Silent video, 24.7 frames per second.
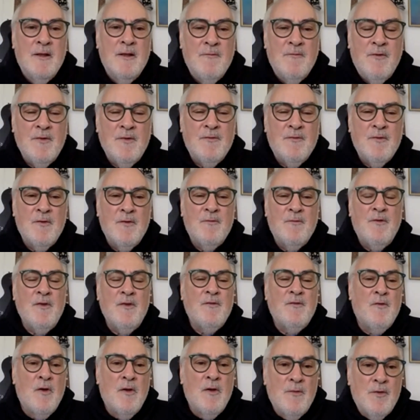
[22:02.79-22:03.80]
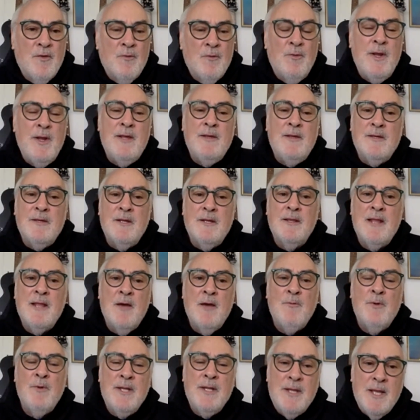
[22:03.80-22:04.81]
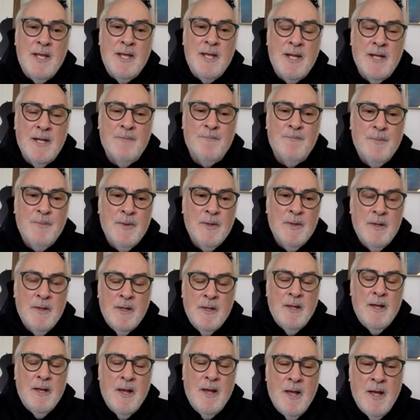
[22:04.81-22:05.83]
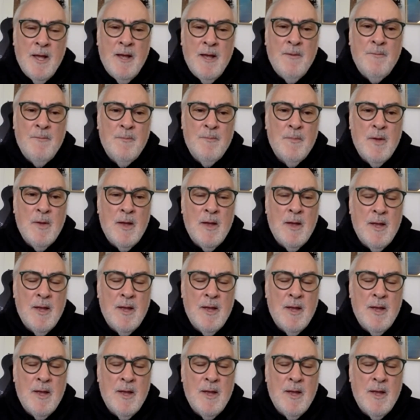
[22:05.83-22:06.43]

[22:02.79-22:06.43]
first of all, the reason that we did it, and